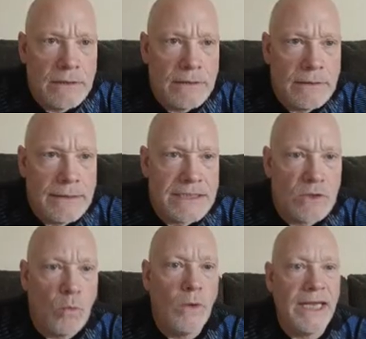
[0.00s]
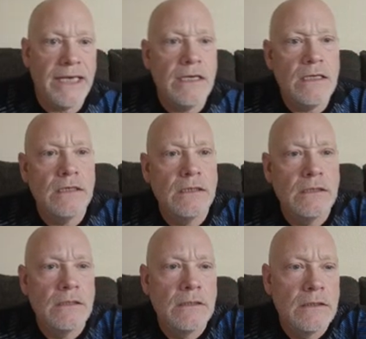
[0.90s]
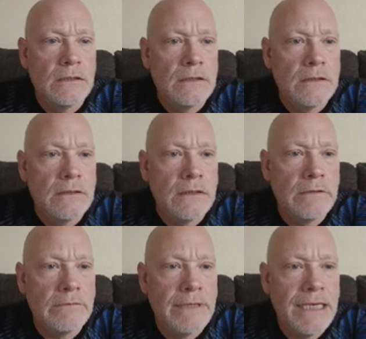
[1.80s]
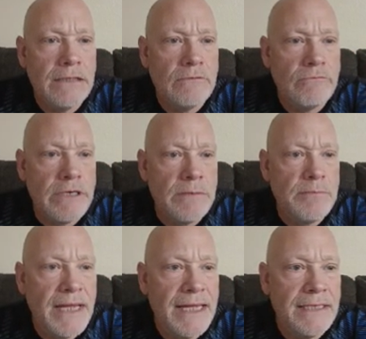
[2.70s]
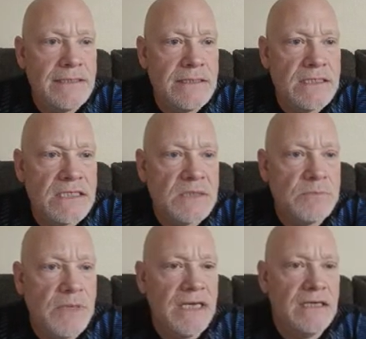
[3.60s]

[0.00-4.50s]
That's a win. All right, rebet and spin.